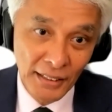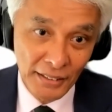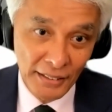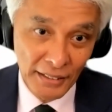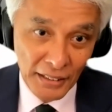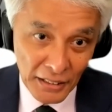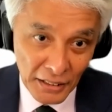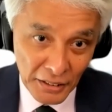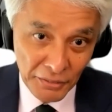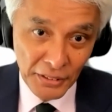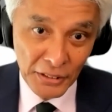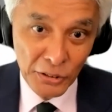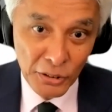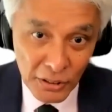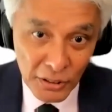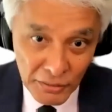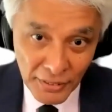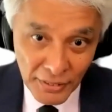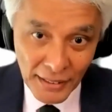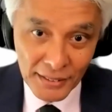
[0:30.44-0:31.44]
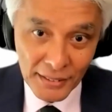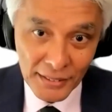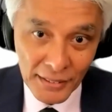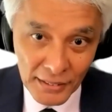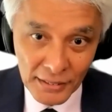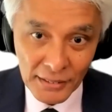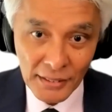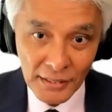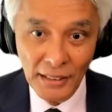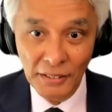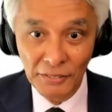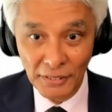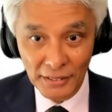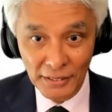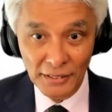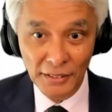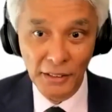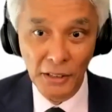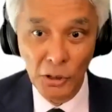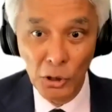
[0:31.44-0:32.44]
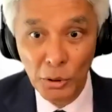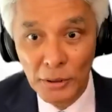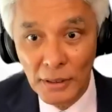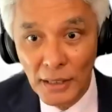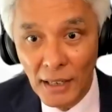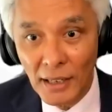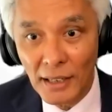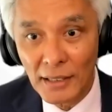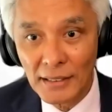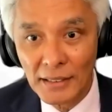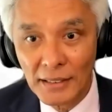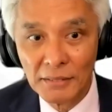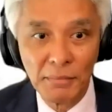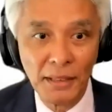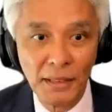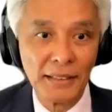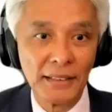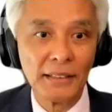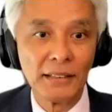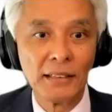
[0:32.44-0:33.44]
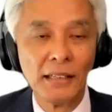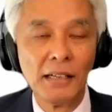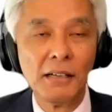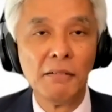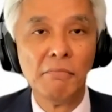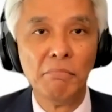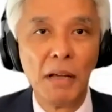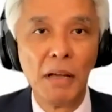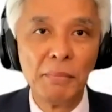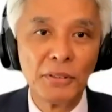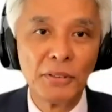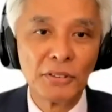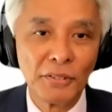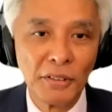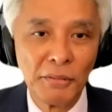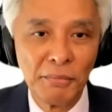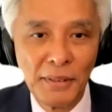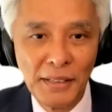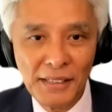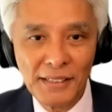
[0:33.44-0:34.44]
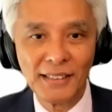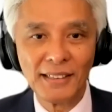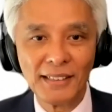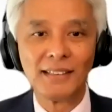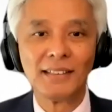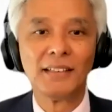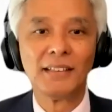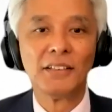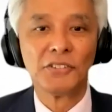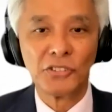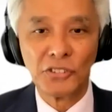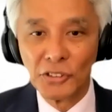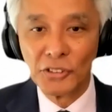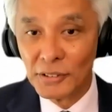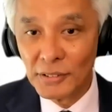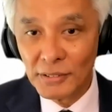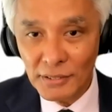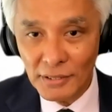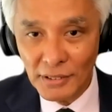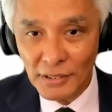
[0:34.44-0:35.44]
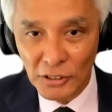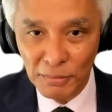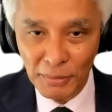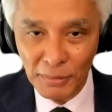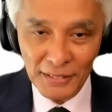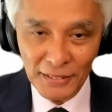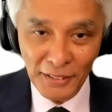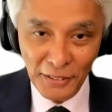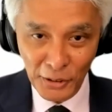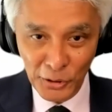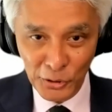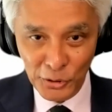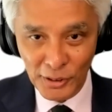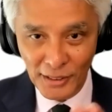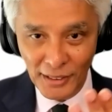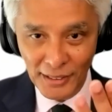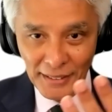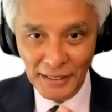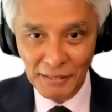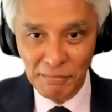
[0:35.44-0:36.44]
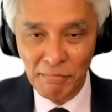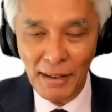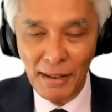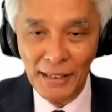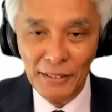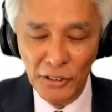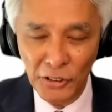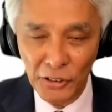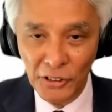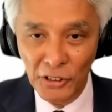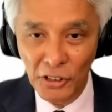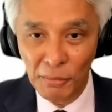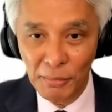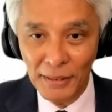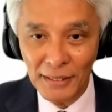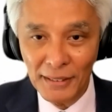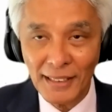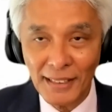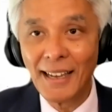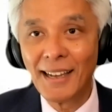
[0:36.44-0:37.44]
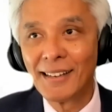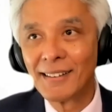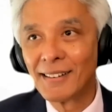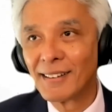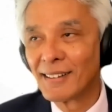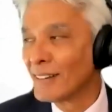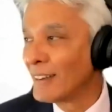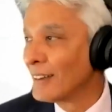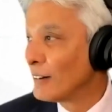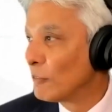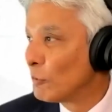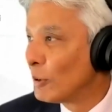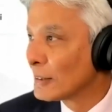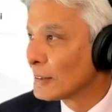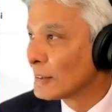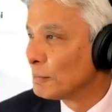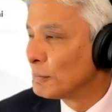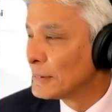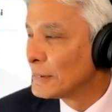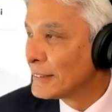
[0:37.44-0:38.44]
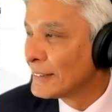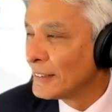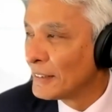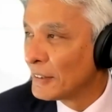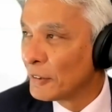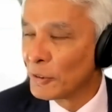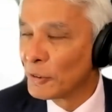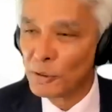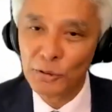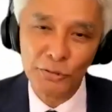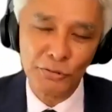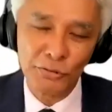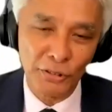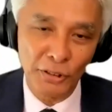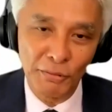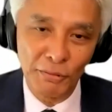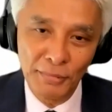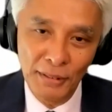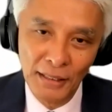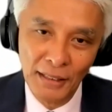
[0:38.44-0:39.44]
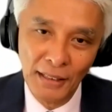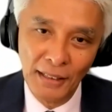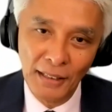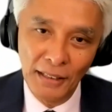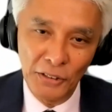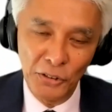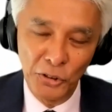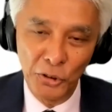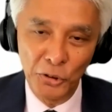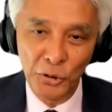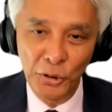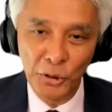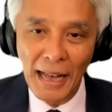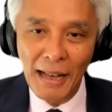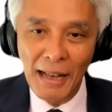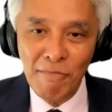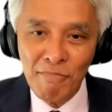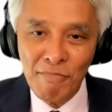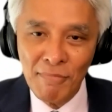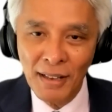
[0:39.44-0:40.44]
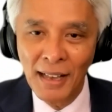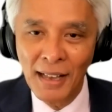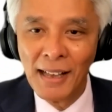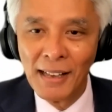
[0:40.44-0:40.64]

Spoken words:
the individual investors investing their own hard-earned money, members of the media, students, especially those studying math or economics, and I welcome particularly those from UUM,